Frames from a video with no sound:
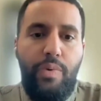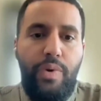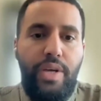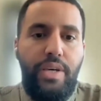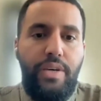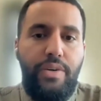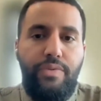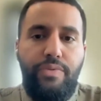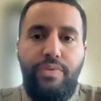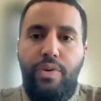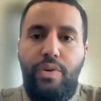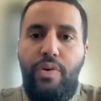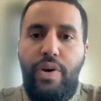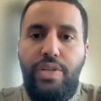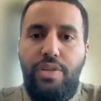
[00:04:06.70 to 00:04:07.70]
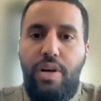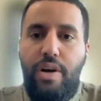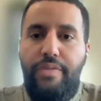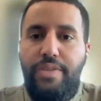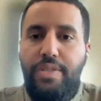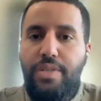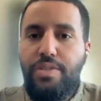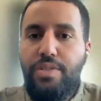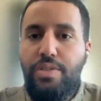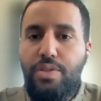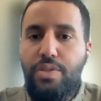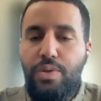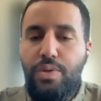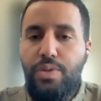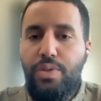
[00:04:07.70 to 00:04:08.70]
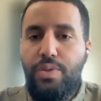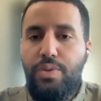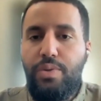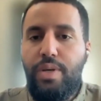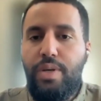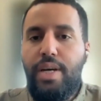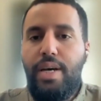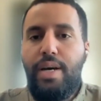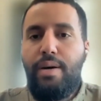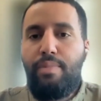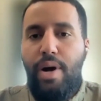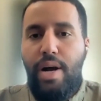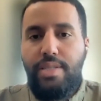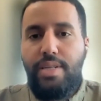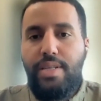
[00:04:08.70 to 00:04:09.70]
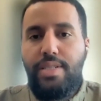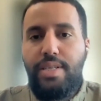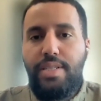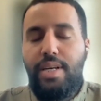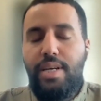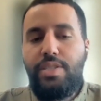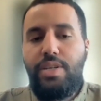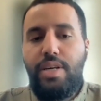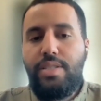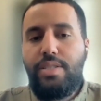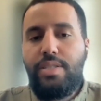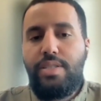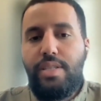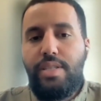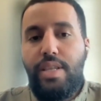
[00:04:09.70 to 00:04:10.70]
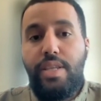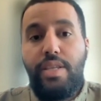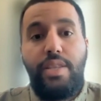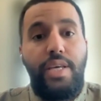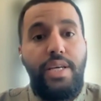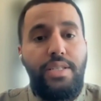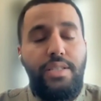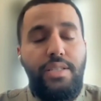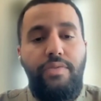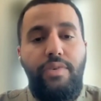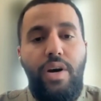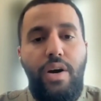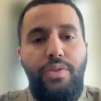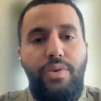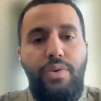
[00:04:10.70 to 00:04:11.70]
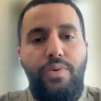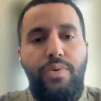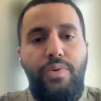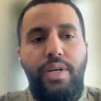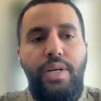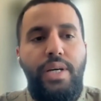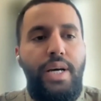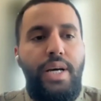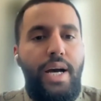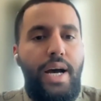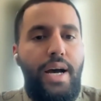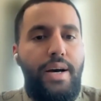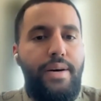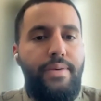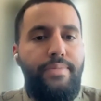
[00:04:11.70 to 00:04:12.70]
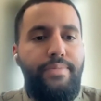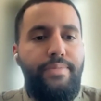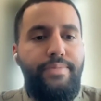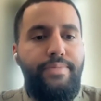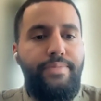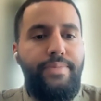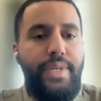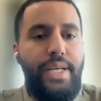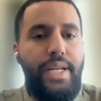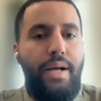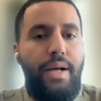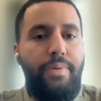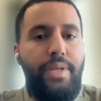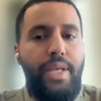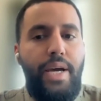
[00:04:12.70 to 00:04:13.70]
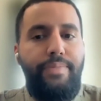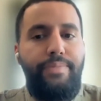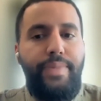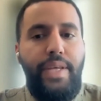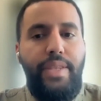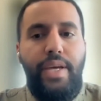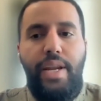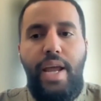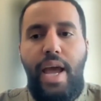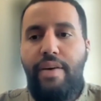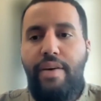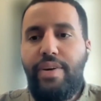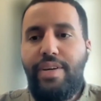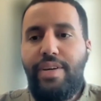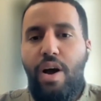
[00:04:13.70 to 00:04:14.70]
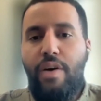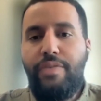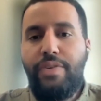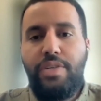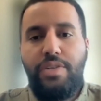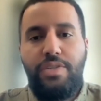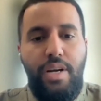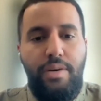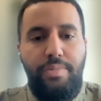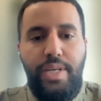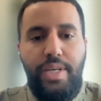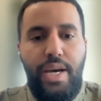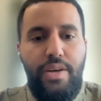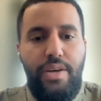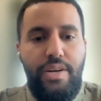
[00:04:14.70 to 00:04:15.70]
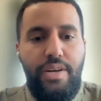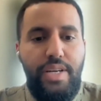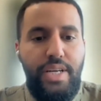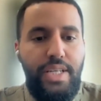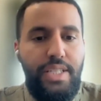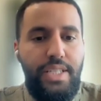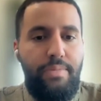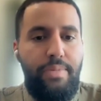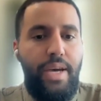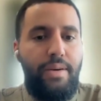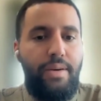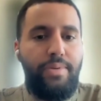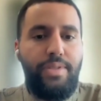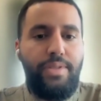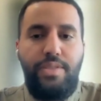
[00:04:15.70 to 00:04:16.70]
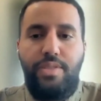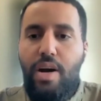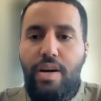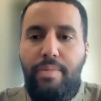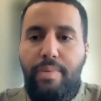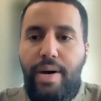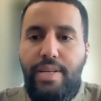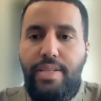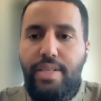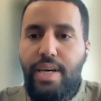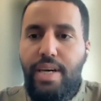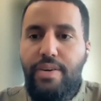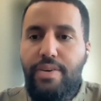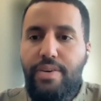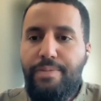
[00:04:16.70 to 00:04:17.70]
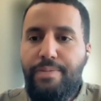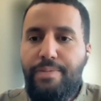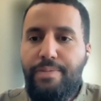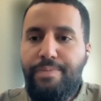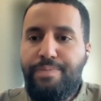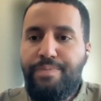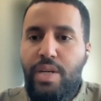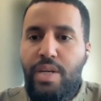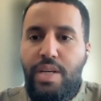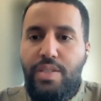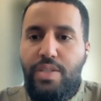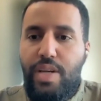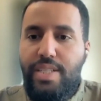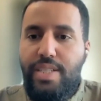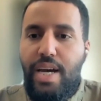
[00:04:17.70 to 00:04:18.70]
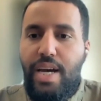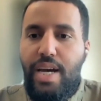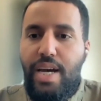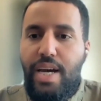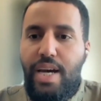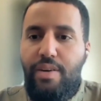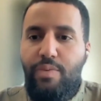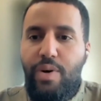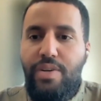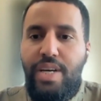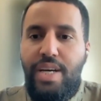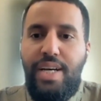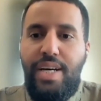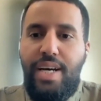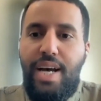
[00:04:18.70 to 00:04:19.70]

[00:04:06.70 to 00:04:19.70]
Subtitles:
do we give correctional officers the tool to process and digest the things that they've gone through, in helping them, and then having officers come together to be able to talk about it together. So that's kind of one,